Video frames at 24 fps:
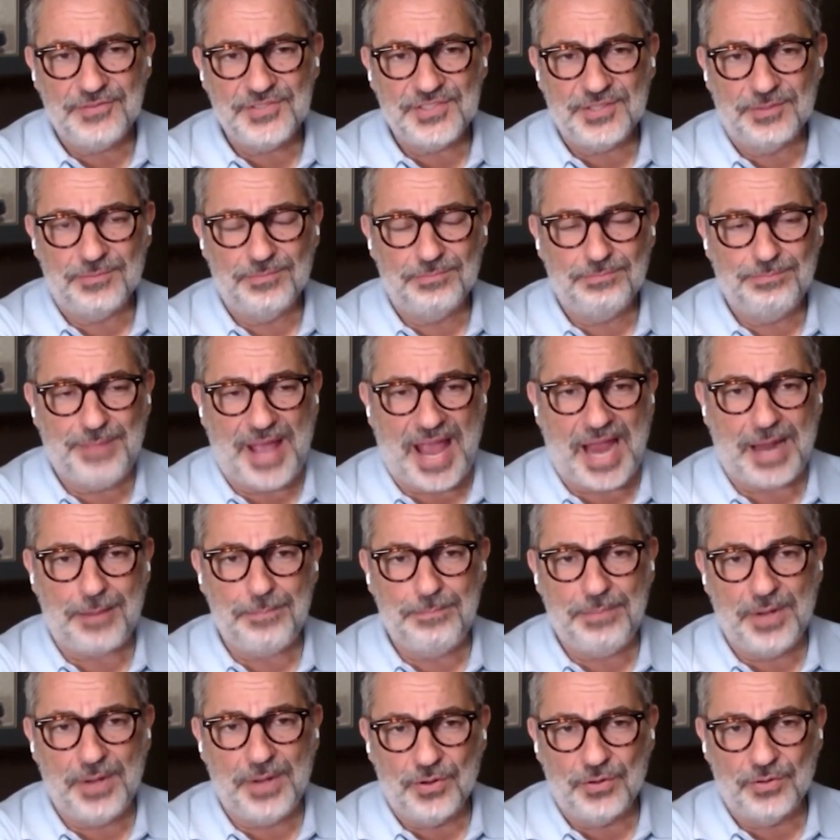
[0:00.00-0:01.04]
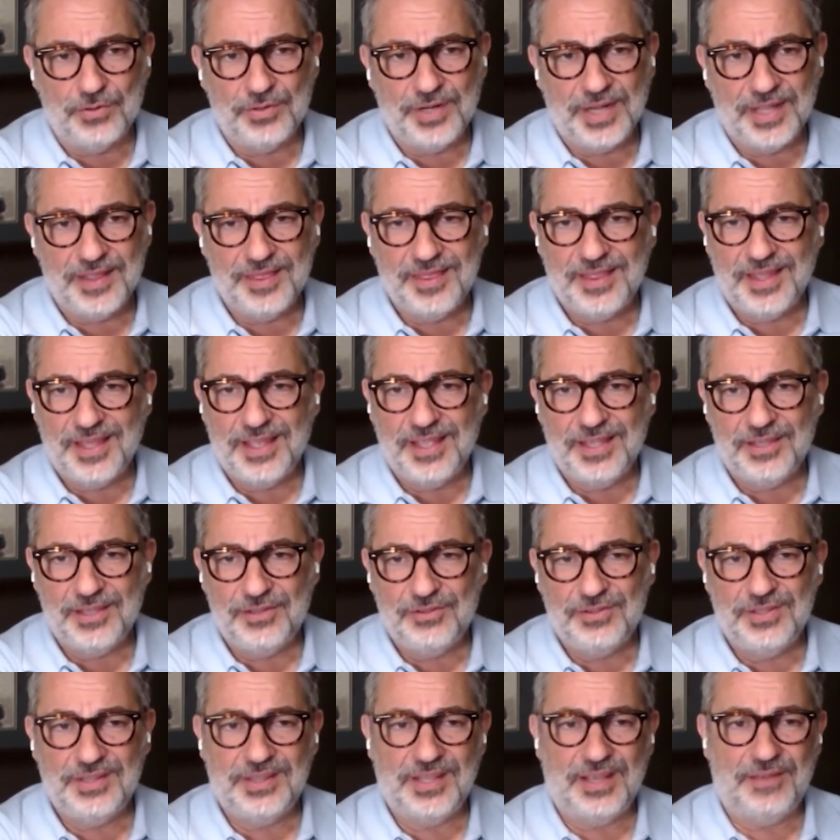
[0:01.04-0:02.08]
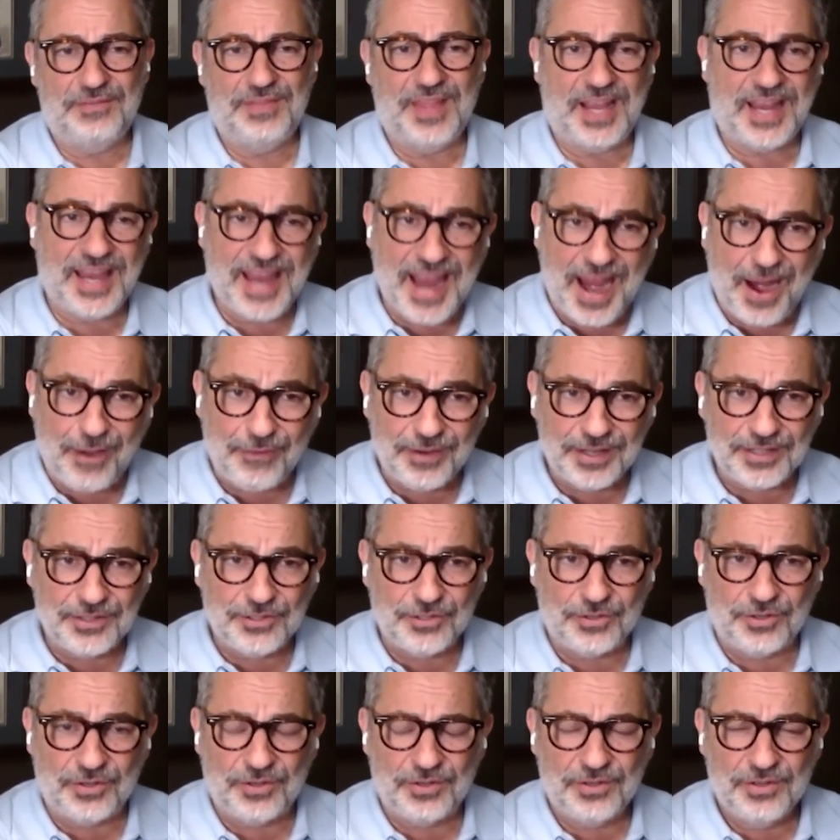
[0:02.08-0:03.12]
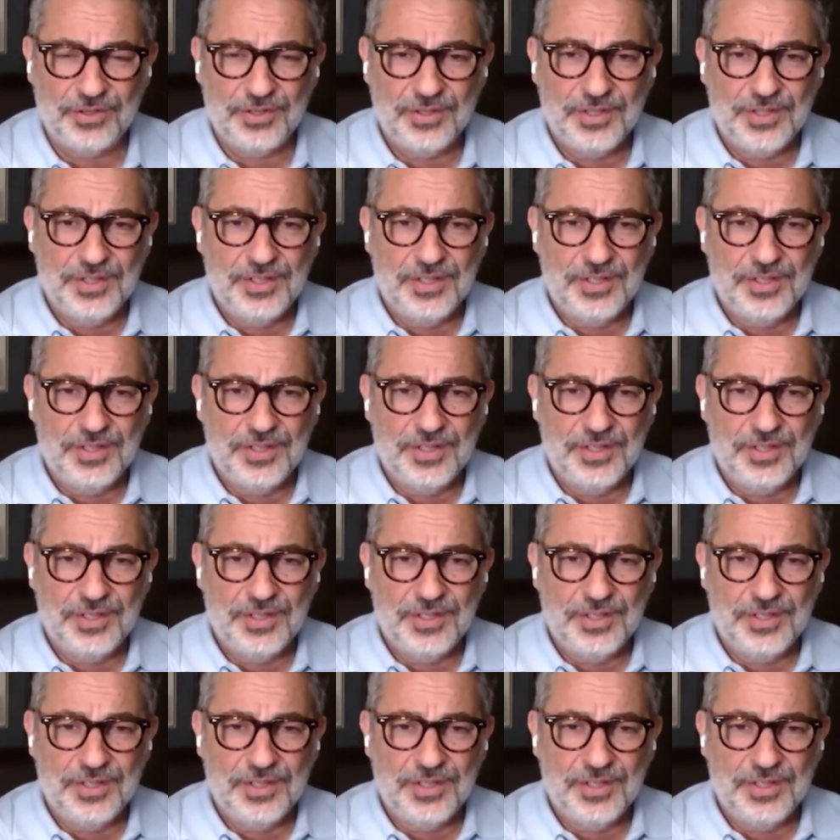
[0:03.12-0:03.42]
some backbone, I think. You need to have that character.